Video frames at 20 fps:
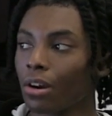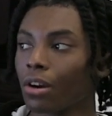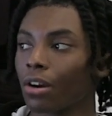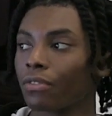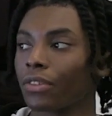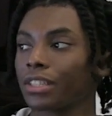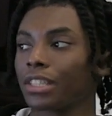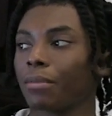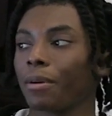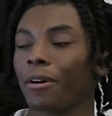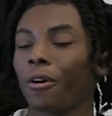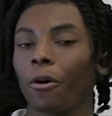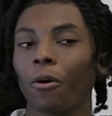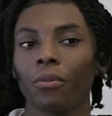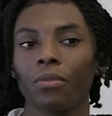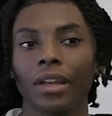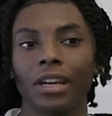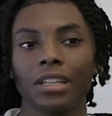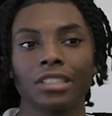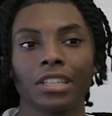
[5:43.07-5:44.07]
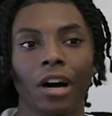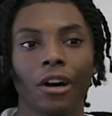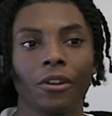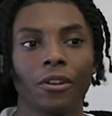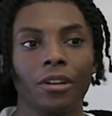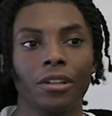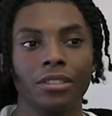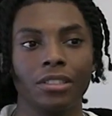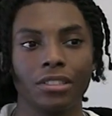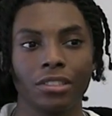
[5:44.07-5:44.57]
reflecting my own like
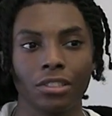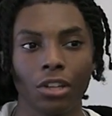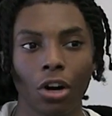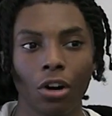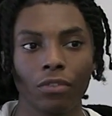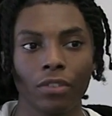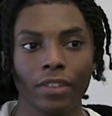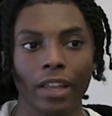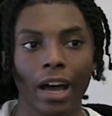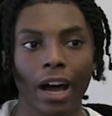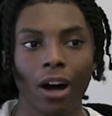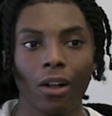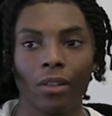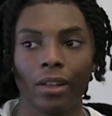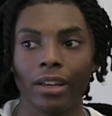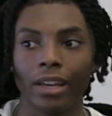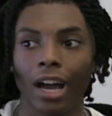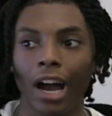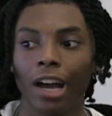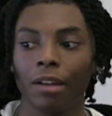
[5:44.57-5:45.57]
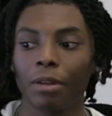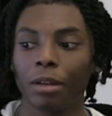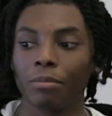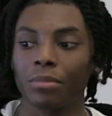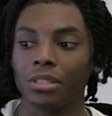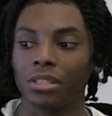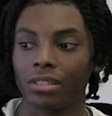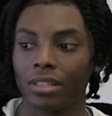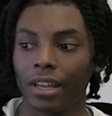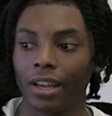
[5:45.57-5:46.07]
childhood self and how like I'd make
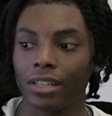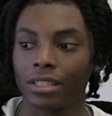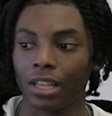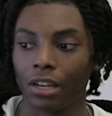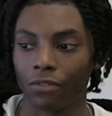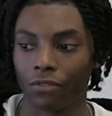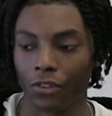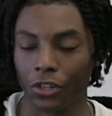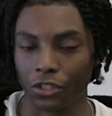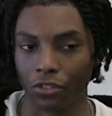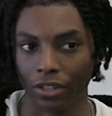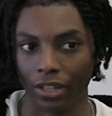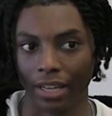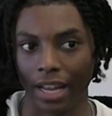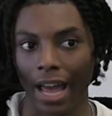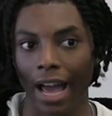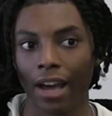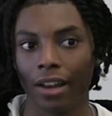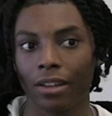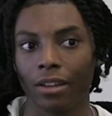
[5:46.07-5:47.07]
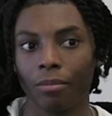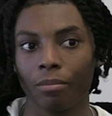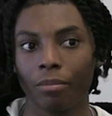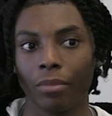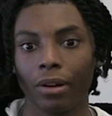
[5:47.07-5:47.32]
mistakes, get frustrated at it,